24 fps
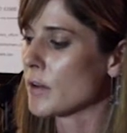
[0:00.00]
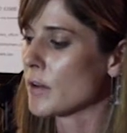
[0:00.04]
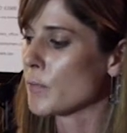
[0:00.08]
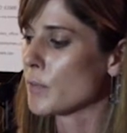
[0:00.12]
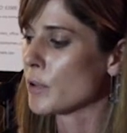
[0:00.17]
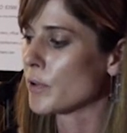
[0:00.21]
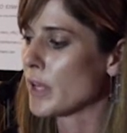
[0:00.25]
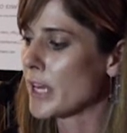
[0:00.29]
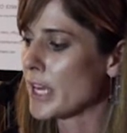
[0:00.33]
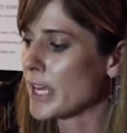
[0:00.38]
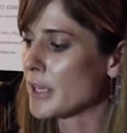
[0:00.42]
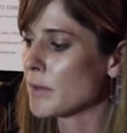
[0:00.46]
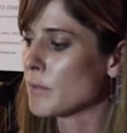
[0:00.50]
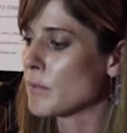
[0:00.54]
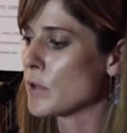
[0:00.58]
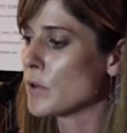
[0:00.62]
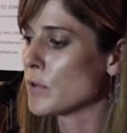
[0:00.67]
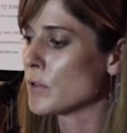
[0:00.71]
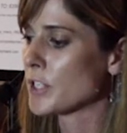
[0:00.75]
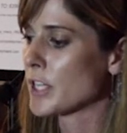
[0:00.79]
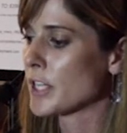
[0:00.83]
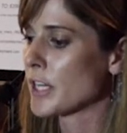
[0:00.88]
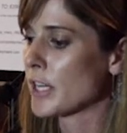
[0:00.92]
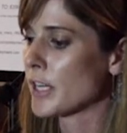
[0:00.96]
playing
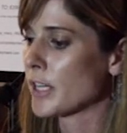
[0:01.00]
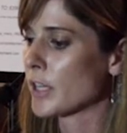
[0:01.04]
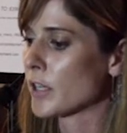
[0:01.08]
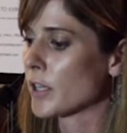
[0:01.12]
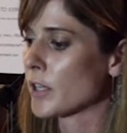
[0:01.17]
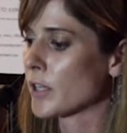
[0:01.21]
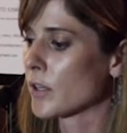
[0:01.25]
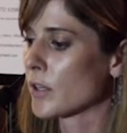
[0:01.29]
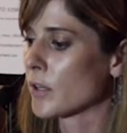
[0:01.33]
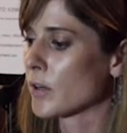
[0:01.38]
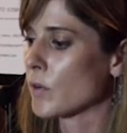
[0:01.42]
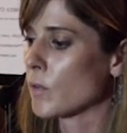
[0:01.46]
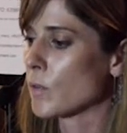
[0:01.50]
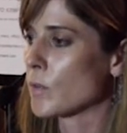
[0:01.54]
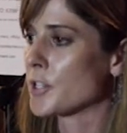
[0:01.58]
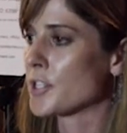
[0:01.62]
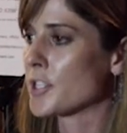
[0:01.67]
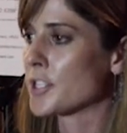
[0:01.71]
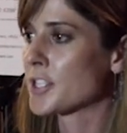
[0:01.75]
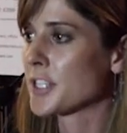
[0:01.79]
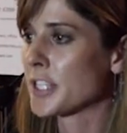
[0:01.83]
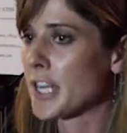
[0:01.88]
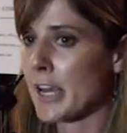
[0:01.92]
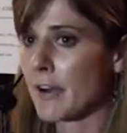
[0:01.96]
music
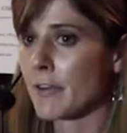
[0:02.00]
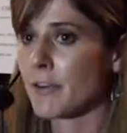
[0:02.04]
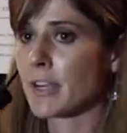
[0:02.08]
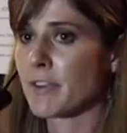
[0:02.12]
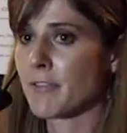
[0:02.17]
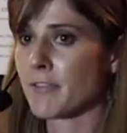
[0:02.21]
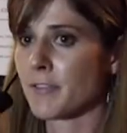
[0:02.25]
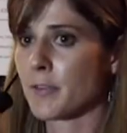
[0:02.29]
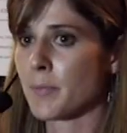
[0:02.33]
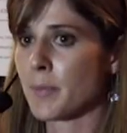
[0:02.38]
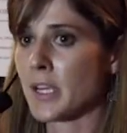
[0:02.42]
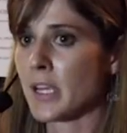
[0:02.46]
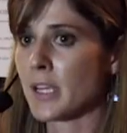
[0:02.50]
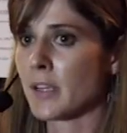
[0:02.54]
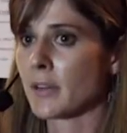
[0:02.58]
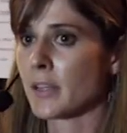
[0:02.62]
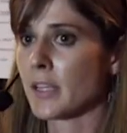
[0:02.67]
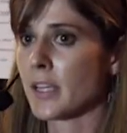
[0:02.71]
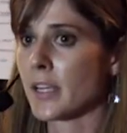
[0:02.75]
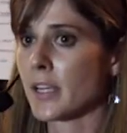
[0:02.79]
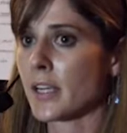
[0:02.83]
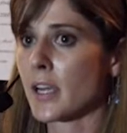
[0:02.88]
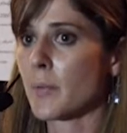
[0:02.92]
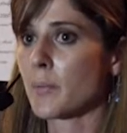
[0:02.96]
was scary for me.
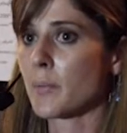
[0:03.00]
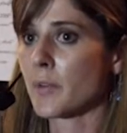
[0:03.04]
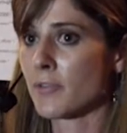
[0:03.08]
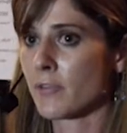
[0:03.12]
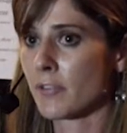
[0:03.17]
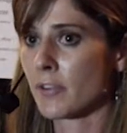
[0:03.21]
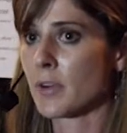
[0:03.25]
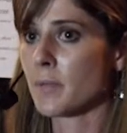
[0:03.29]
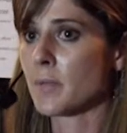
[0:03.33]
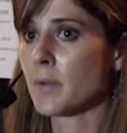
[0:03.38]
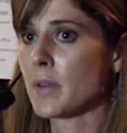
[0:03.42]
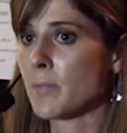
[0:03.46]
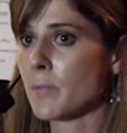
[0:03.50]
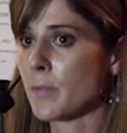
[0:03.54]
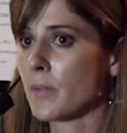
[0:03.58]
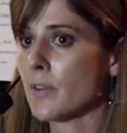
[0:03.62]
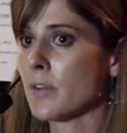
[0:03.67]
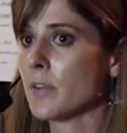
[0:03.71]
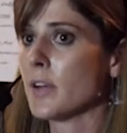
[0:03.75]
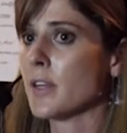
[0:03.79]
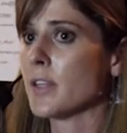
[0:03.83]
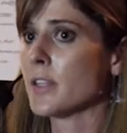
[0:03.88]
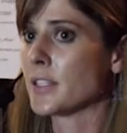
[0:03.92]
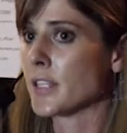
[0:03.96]
Getting up in front of
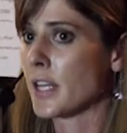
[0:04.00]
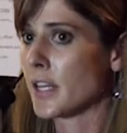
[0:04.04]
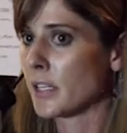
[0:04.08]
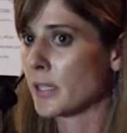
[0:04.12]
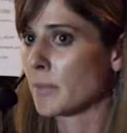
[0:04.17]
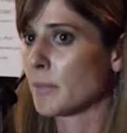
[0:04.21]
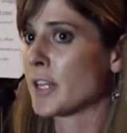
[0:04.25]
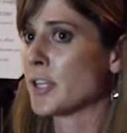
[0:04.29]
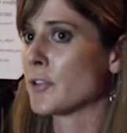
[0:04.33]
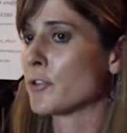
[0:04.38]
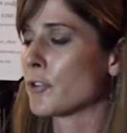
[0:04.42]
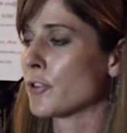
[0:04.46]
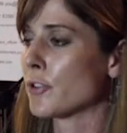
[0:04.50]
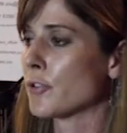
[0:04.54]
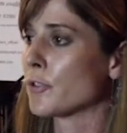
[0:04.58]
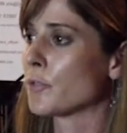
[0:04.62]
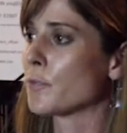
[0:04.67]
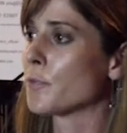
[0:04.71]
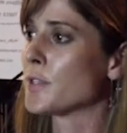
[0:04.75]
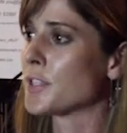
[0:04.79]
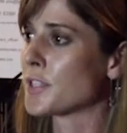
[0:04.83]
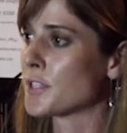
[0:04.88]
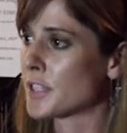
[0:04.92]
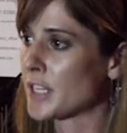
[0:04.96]
people and telling my
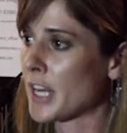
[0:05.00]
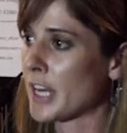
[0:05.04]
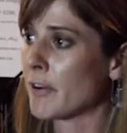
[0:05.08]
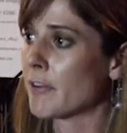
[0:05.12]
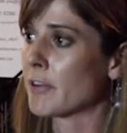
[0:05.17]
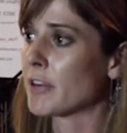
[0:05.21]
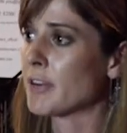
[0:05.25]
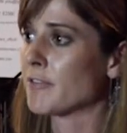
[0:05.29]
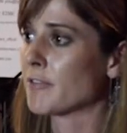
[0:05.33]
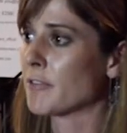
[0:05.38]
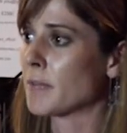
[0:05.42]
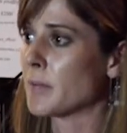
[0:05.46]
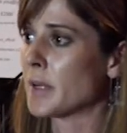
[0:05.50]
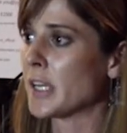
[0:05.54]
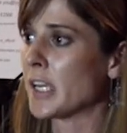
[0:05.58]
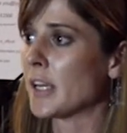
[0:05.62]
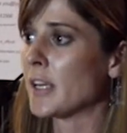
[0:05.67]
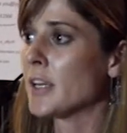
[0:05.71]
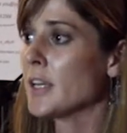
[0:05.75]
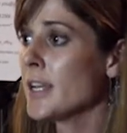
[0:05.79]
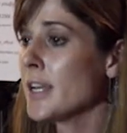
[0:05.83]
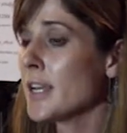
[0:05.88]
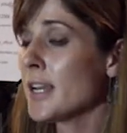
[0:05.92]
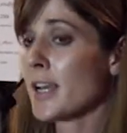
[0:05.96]
truth was scary for
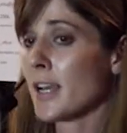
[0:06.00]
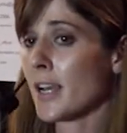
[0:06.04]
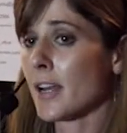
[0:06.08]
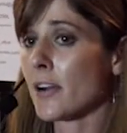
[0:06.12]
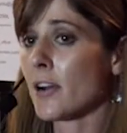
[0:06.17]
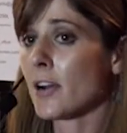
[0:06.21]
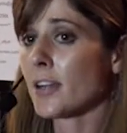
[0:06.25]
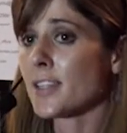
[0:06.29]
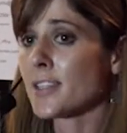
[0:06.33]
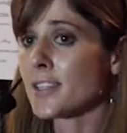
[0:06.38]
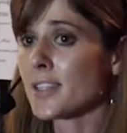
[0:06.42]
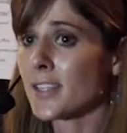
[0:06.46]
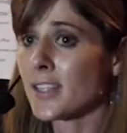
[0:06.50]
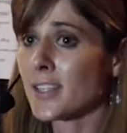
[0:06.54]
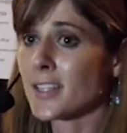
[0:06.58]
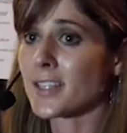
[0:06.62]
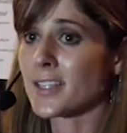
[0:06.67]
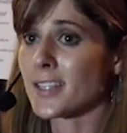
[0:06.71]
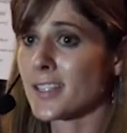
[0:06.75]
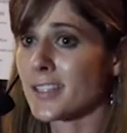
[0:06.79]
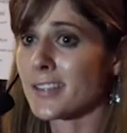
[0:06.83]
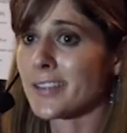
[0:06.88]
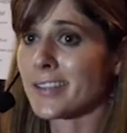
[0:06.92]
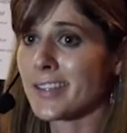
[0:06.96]
me. And honestly, it
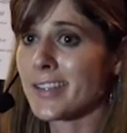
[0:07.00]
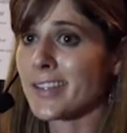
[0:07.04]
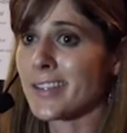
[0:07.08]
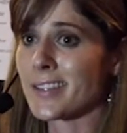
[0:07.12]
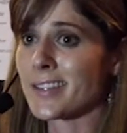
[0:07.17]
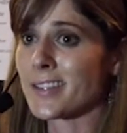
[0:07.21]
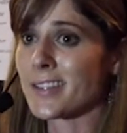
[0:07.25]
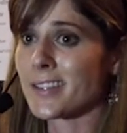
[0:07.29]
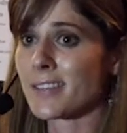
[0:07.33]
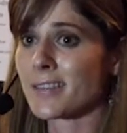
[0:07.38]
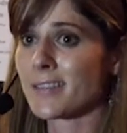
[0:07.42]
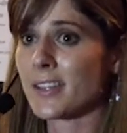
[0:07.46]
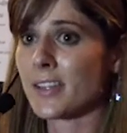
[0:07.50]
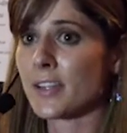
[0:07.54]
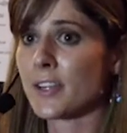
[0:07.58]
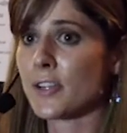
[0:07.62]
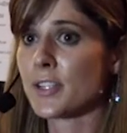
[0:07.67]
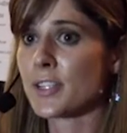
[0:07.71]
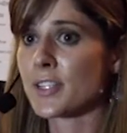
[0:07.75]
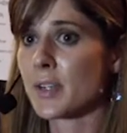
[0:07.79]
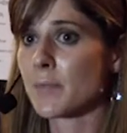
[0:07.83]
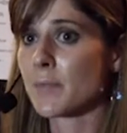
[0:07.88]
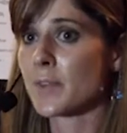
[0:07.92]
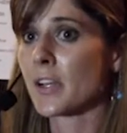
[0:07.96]
still is. You know,
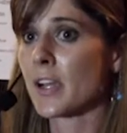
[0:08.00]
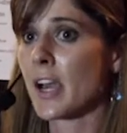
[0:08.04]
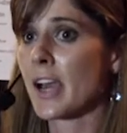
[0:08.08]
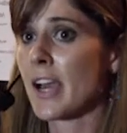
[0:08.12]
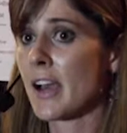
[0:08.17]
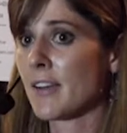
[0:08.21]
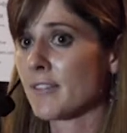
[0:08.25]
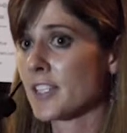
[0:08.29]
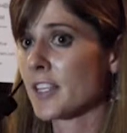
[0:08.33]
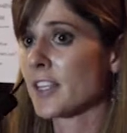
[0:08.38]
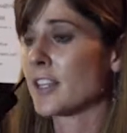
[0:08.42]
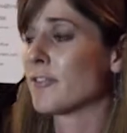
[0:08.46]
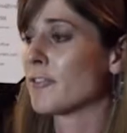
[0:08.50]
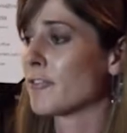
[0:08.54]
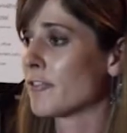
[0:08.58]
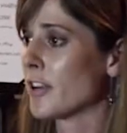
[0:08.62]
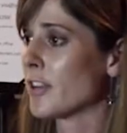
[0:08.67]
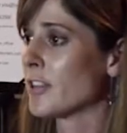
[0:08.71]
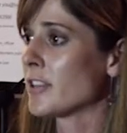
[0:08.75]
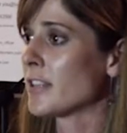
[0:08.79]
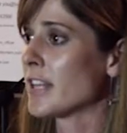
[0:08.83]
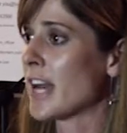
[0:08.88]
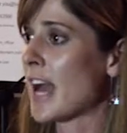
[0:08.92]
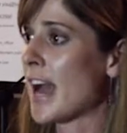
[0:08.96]
it's something I have to
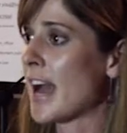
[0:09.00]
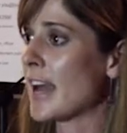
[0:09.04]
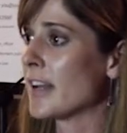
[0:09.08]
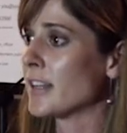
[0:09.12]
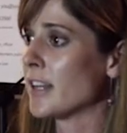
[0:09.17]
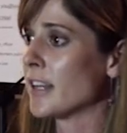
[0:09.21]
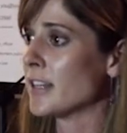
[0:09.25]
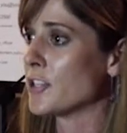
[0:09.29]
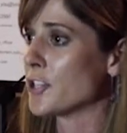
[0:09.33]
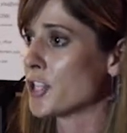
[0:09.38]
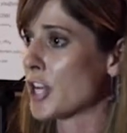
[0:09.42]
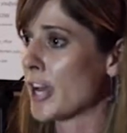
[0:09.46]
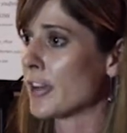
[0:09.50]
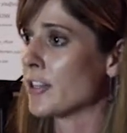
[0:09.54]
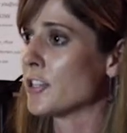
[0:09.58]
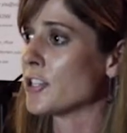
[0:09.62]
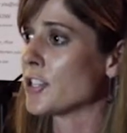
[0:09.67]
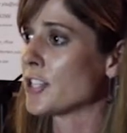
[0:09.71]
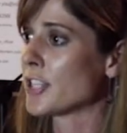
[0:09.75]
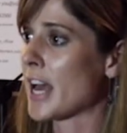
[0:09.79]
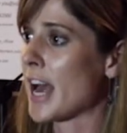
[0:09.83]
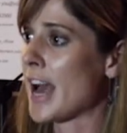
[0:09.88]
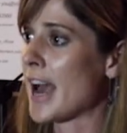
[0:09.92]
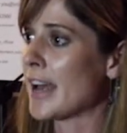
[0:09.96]
confront that and
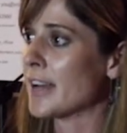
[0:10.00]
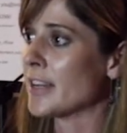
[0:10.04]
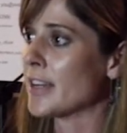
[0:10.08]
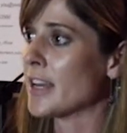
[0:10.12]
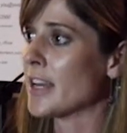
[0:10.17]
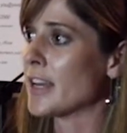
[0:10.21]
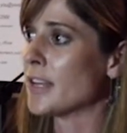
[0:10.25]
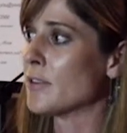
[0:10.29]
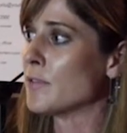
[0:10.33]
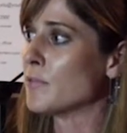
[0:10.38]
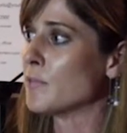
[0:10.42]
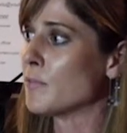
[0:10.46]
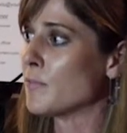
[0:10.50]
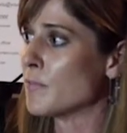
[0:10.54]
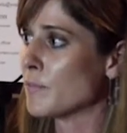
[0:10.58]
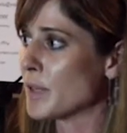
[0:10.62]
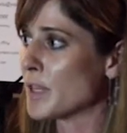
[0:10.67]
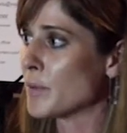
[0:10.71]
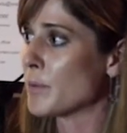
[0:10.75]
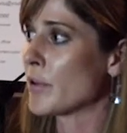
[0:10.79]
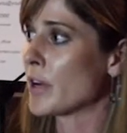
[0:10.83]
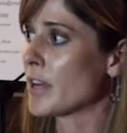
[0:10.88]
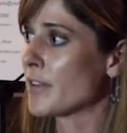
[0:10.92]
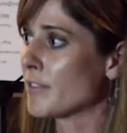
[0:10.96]
challenge that and
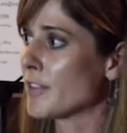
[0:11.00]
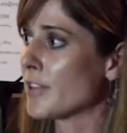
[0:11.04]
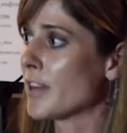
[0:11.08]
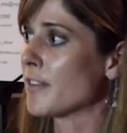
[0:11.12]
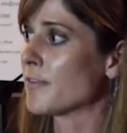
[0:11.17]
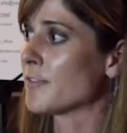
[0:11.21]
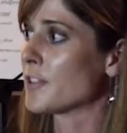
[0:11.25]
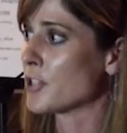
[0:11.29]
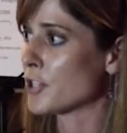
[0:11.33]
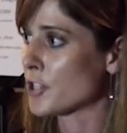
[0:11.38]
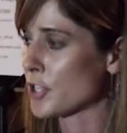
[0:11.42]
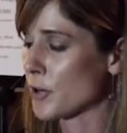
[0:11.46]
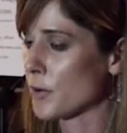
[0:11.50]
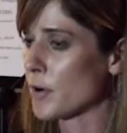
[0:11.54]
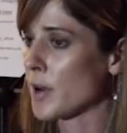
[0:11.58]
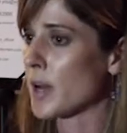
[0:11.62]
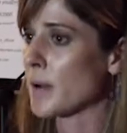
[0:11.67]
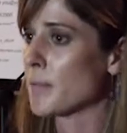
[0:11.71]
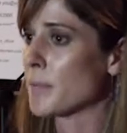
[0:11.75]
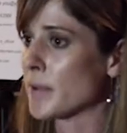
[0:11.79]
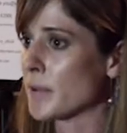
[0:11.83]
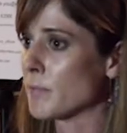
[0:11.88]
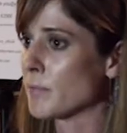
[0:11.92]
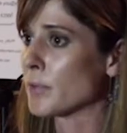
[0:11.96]
be brave enough to show
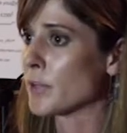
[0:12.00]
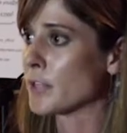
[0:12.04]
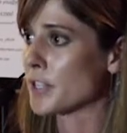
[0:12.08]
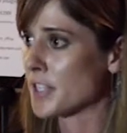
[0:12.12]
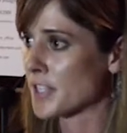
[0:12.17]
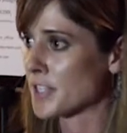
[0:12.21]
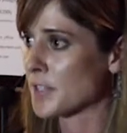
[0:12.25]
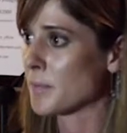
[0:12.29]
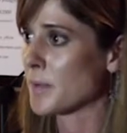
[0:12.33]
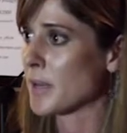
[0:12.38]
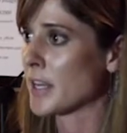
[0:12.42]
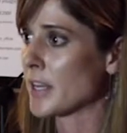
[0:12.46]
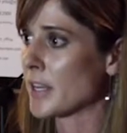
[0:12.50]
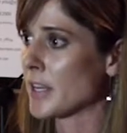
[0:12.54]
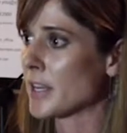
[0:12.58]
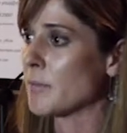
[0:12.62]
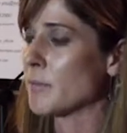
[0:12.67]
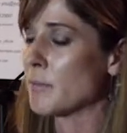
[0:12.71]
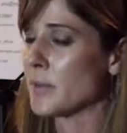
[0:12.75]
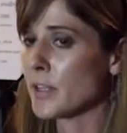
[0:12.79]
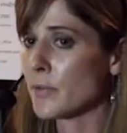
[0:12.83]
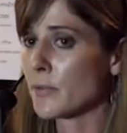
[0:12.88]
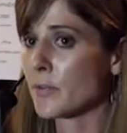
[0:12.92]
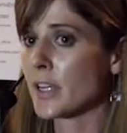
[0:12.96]
up and participate
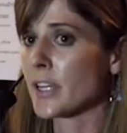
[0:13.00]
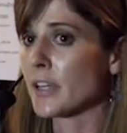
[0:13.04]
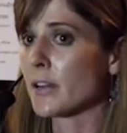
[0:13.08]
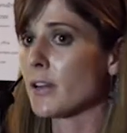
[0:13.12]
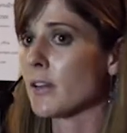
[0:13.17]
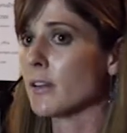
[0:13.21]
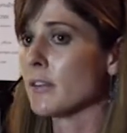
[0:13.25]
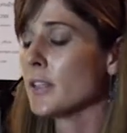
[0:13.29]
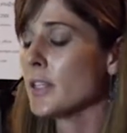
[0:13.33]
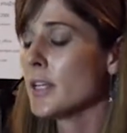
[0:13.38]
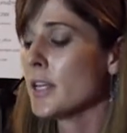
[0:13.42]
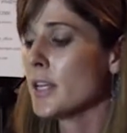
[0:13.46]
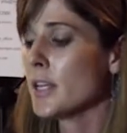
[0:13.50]
and be real.